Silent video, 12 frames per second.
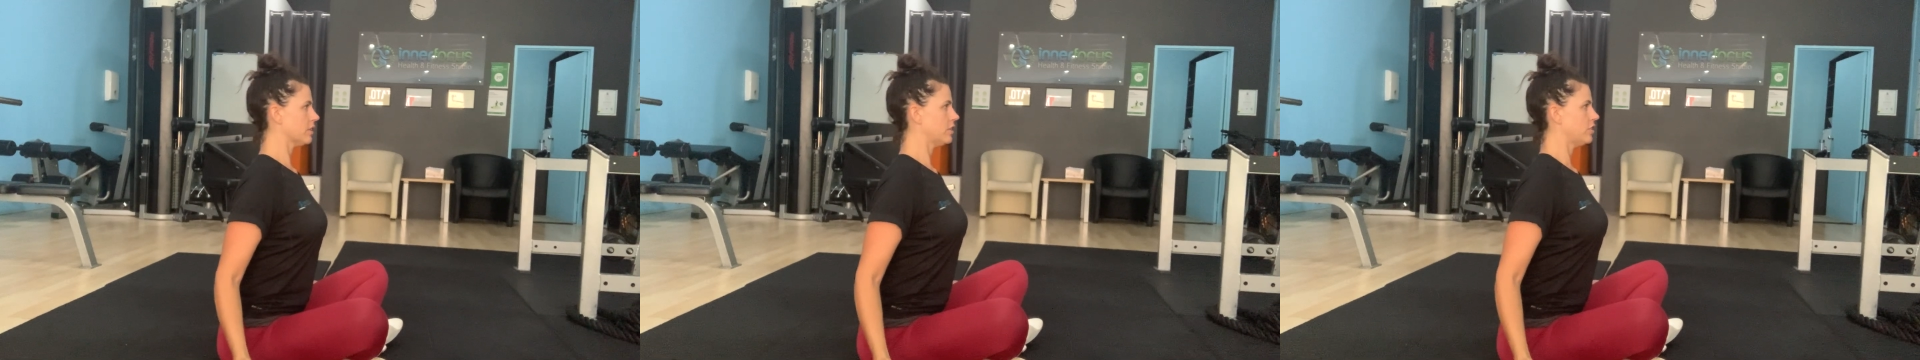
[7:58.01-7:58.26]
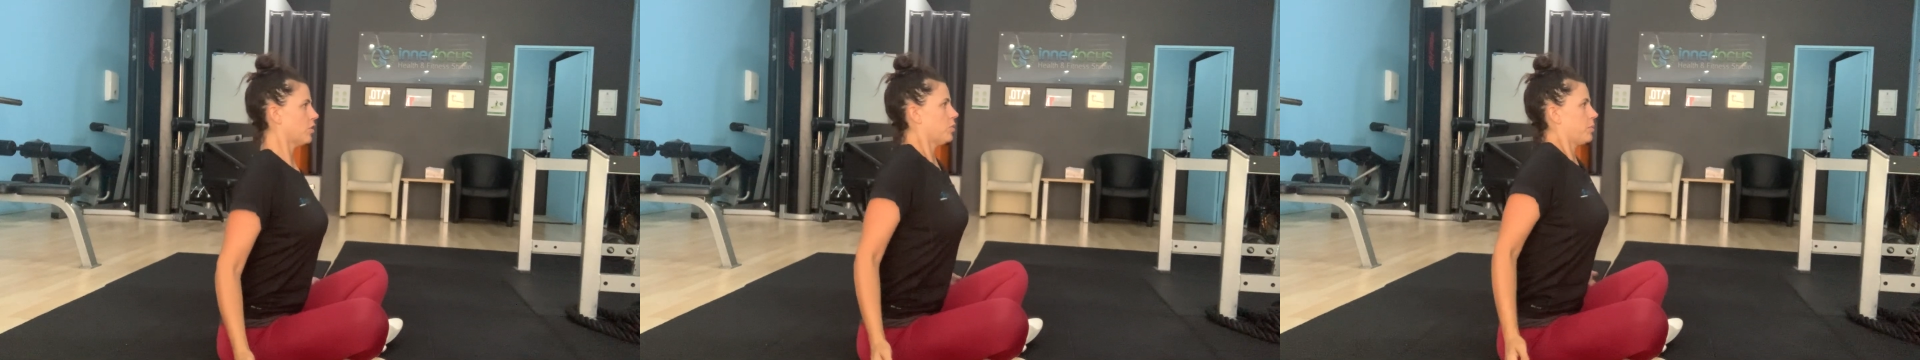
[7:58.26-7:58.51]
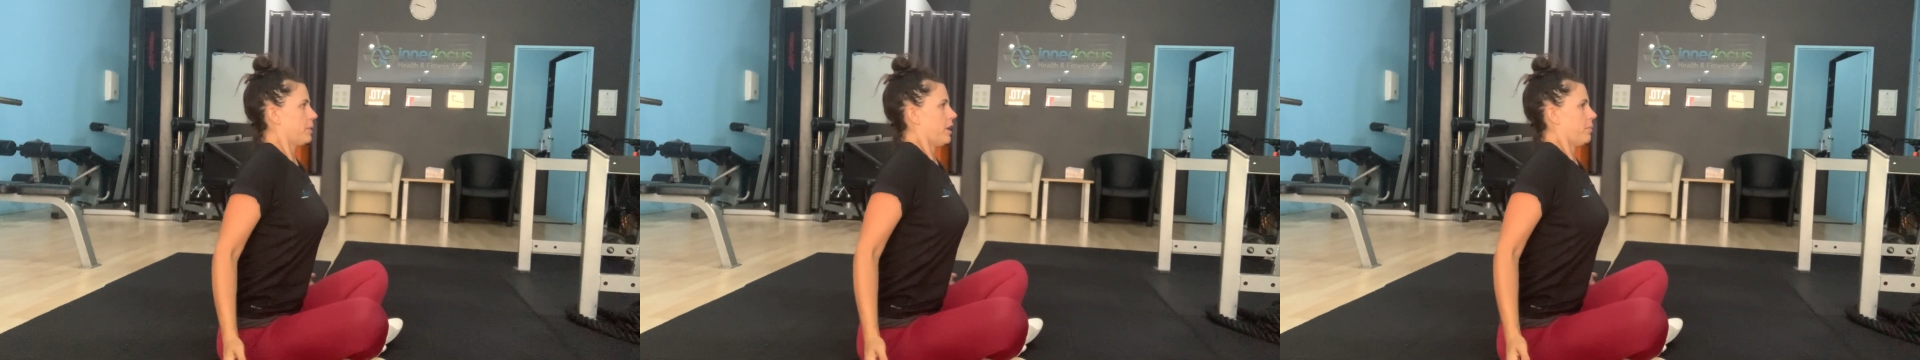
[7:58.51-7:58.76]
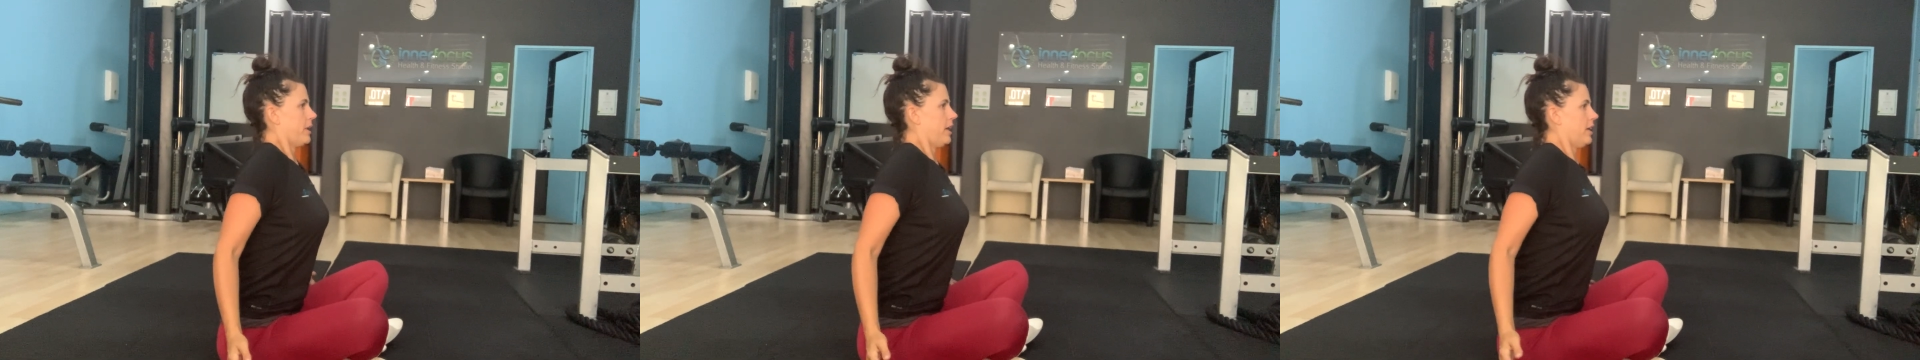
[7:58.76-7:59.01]
You don't want to be
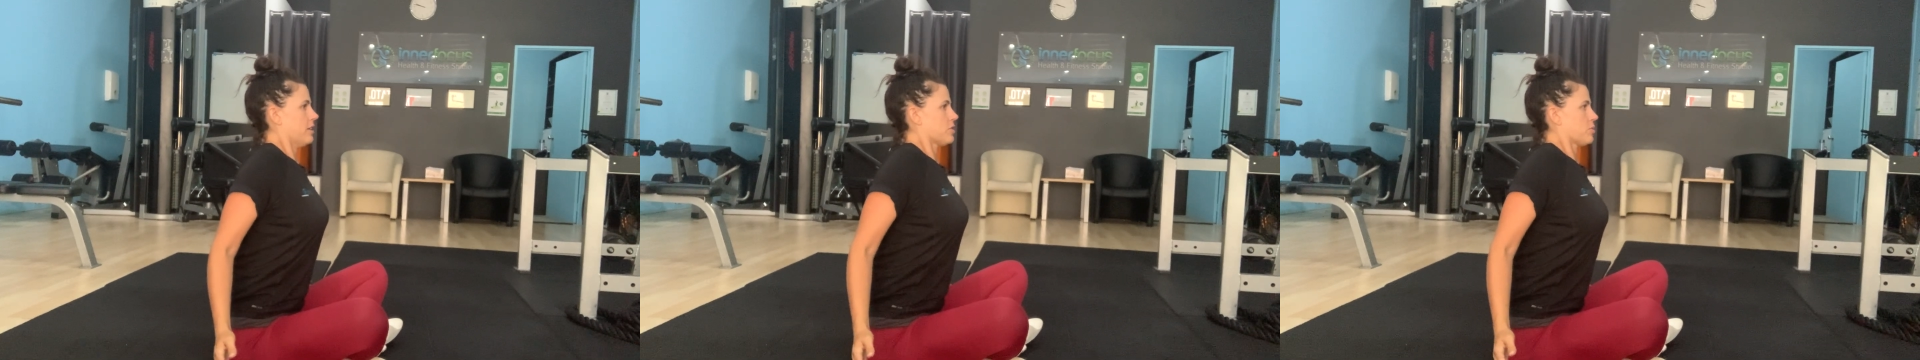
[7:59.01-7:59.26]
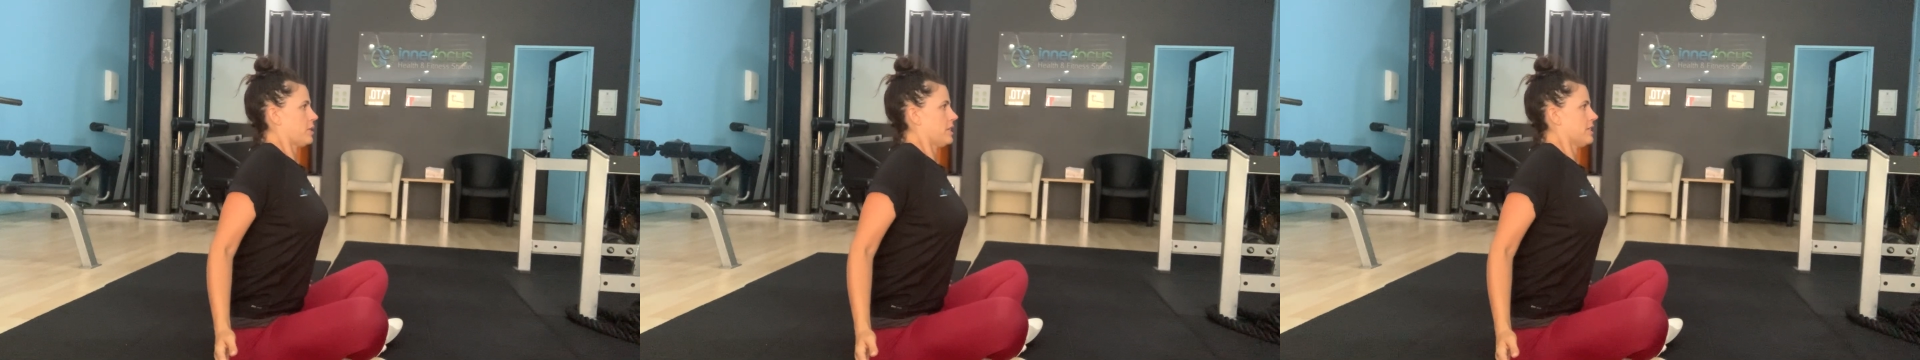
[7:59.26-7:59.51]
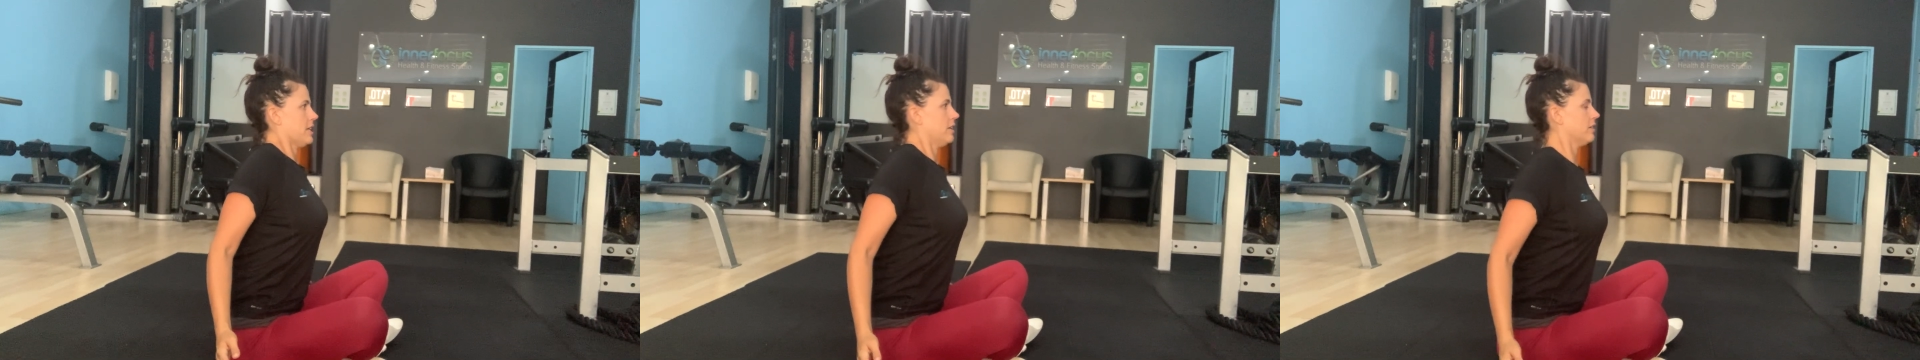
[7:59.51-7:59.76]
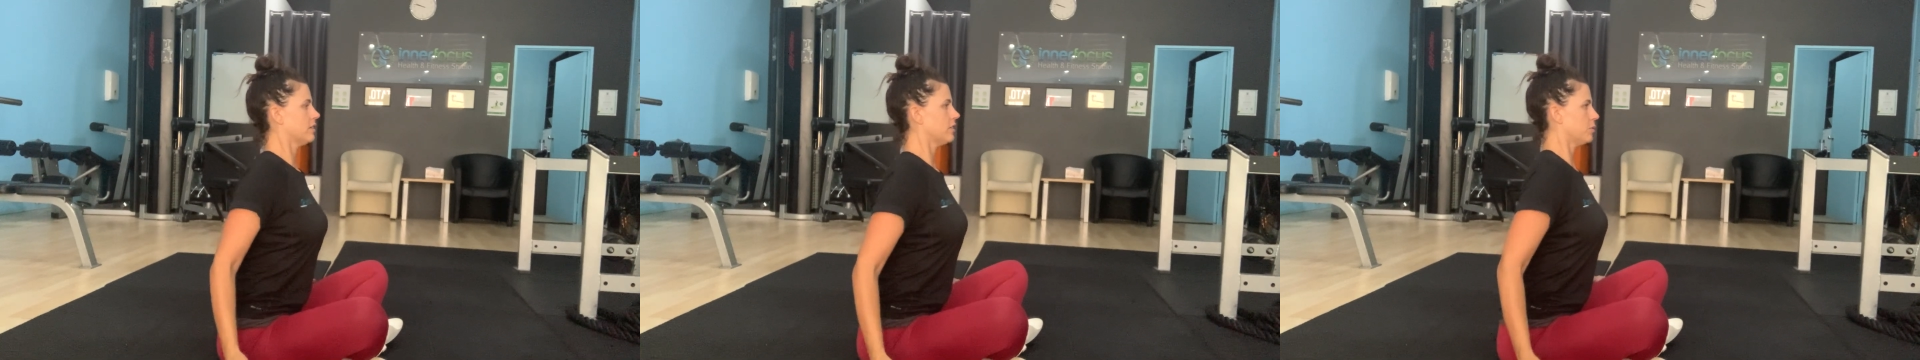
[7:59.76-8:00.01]
up here
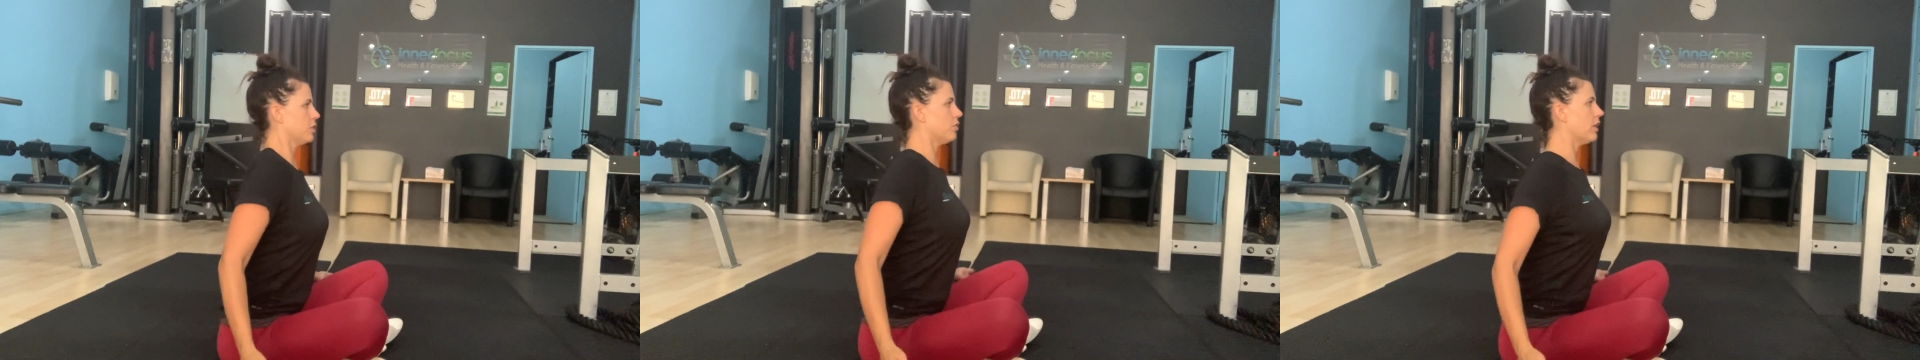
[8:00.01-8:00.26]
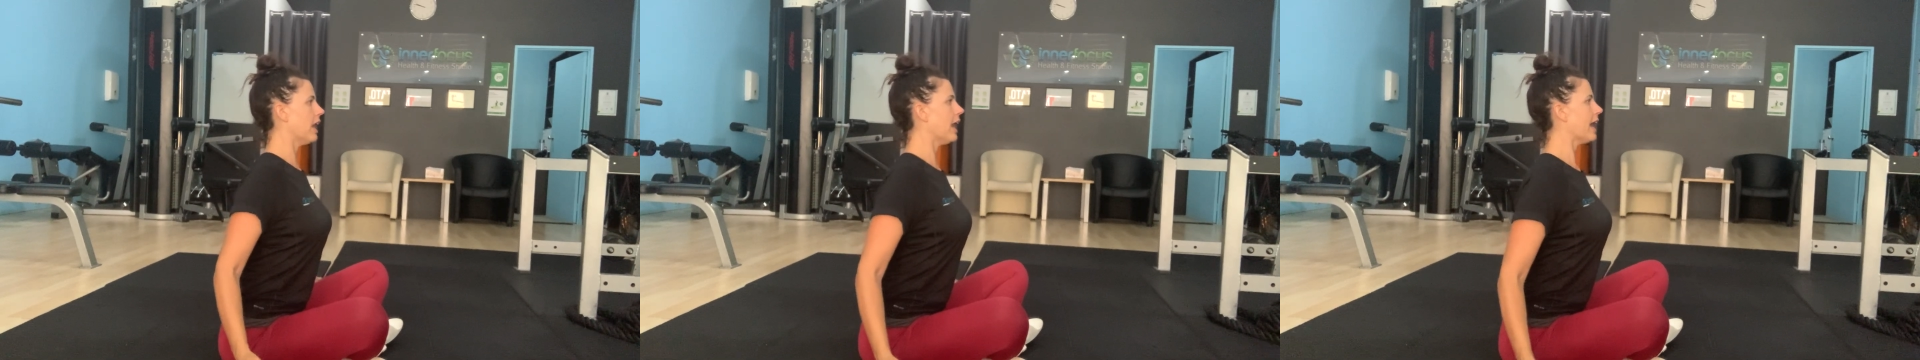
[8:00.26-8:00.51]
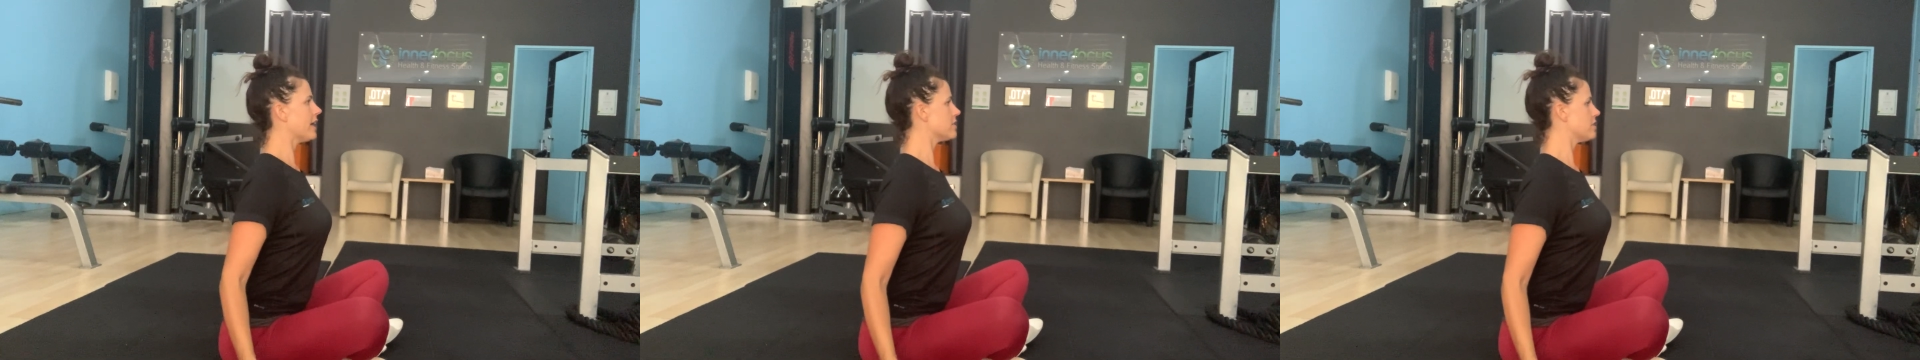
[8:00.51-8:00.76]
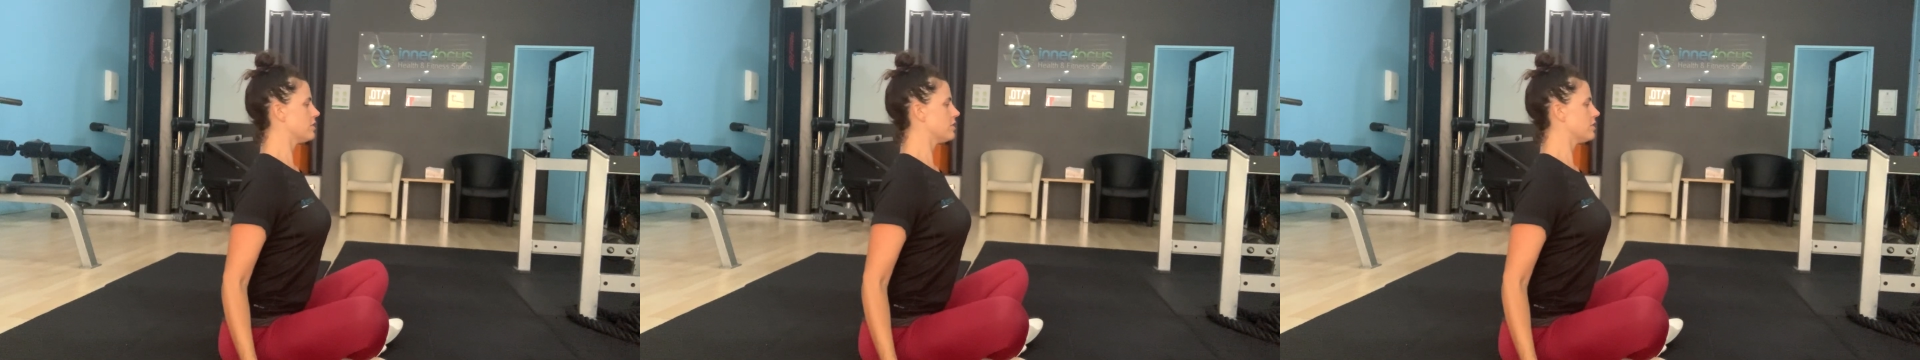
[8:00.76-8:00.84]
squeezing. You want to relax